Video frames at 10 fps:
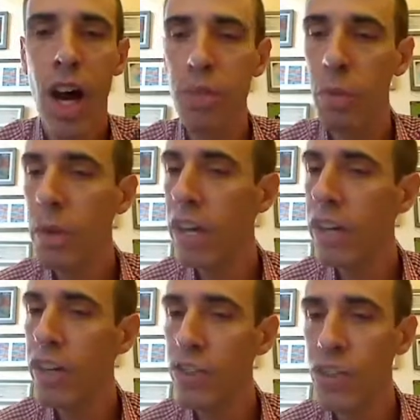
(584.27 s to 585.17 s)
So we want to
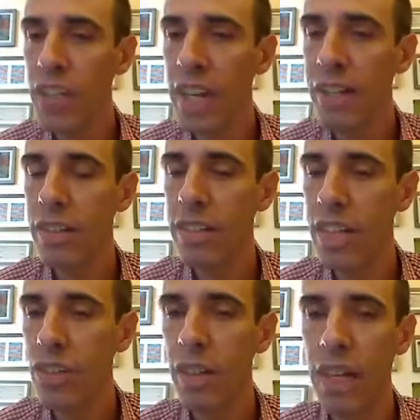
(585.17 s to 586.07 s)
understand
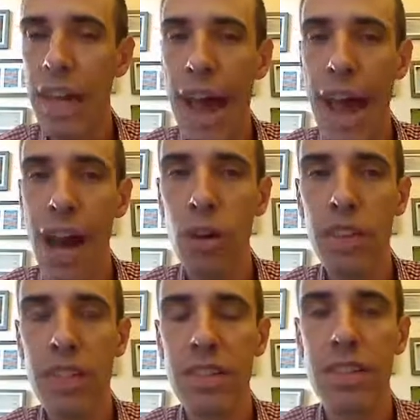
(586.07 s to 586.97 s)
essentially how
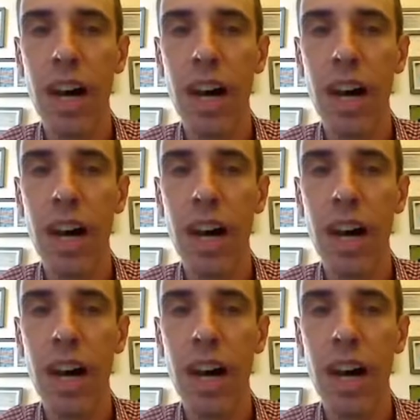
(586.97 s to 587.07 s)
this